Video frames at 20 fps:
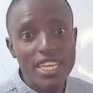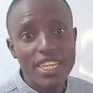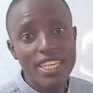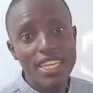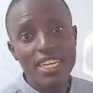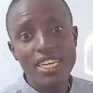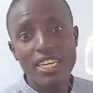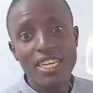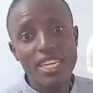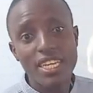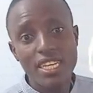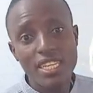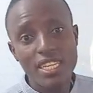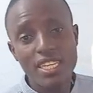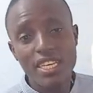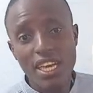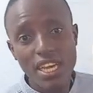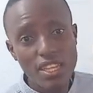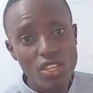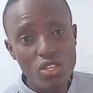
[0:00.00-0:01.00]
than
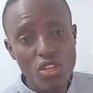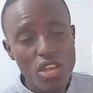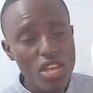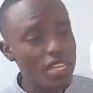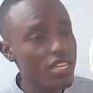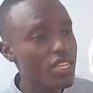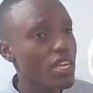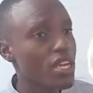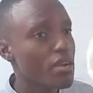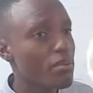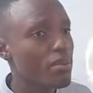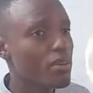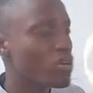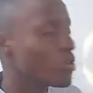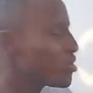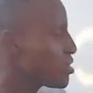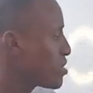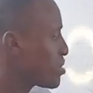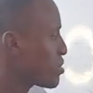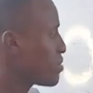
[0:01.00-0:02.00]
the other side. But
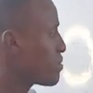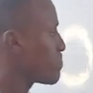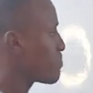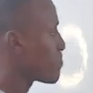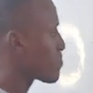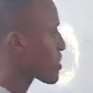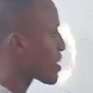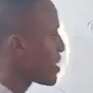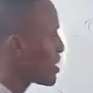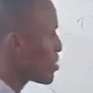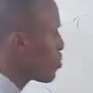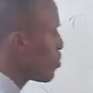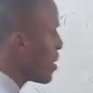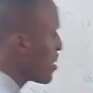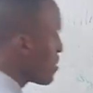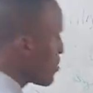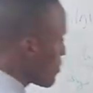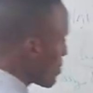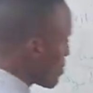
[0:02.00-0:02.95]
also one of the